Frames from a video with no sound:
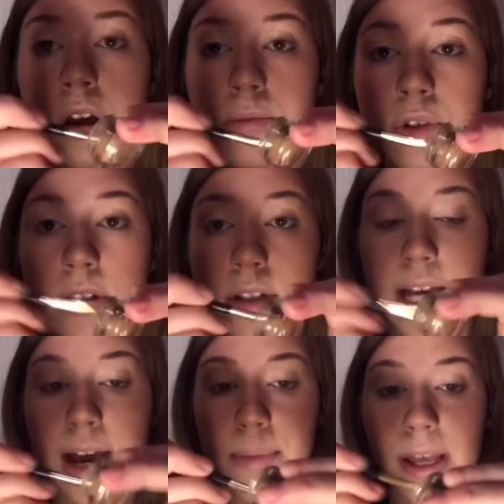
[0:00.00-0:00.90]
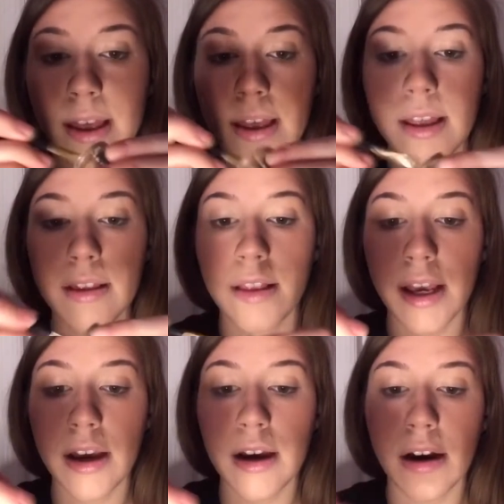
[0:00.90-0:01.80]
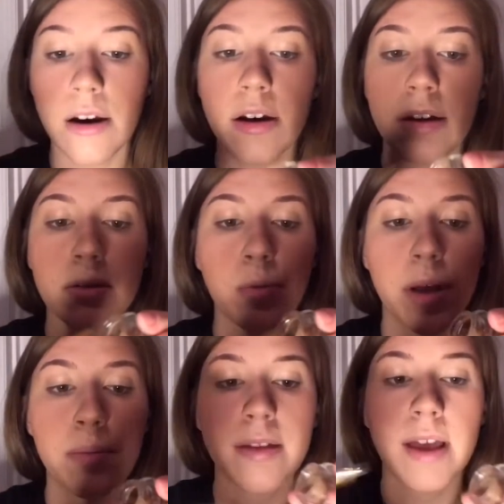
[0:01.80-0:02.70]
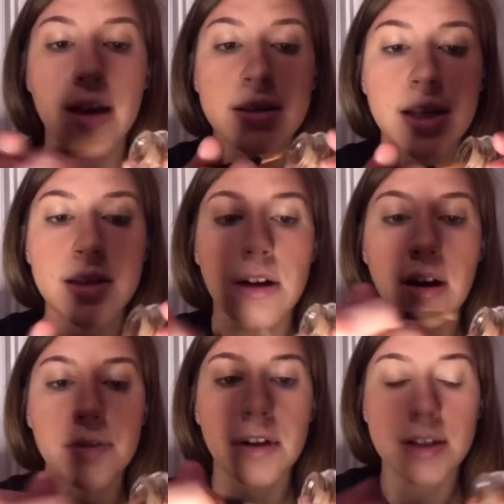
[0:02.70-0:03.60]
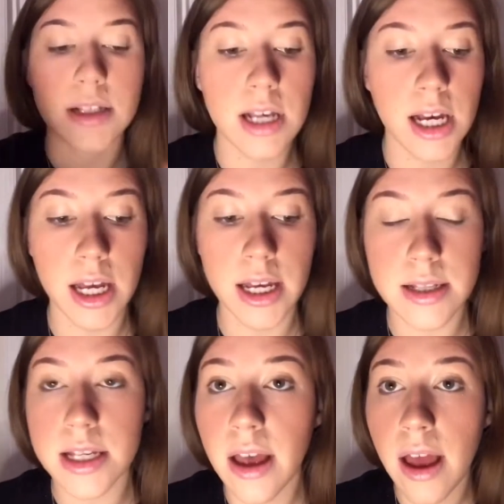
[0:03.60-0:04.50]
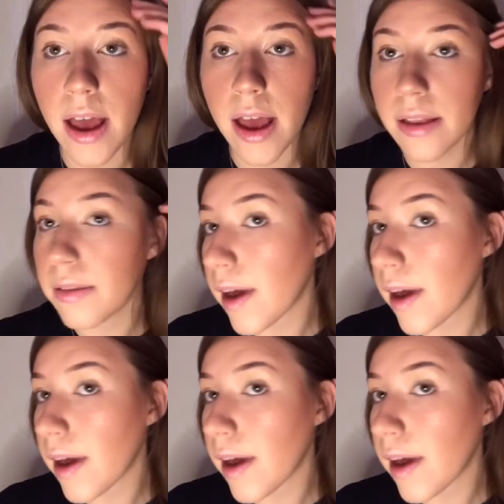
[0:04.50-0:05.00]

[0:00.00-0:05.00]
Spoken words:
I'm just dabbing it in there, wiping the excess off on the sides, and